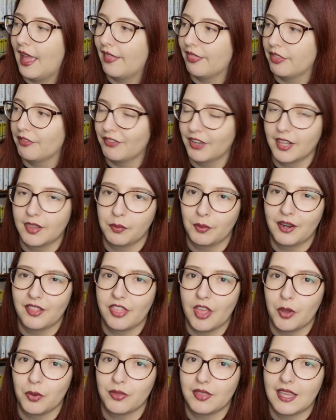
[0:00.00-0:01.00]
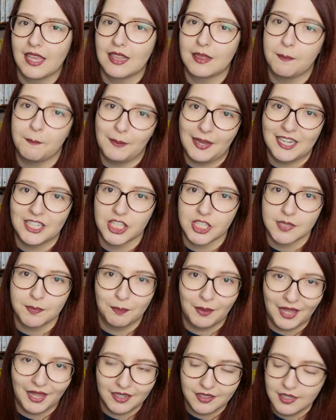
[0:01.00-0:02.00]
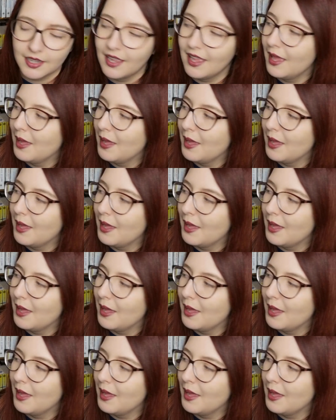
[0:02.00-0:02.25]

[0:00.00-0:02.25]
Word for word: And the first one of those is Mage's Blood,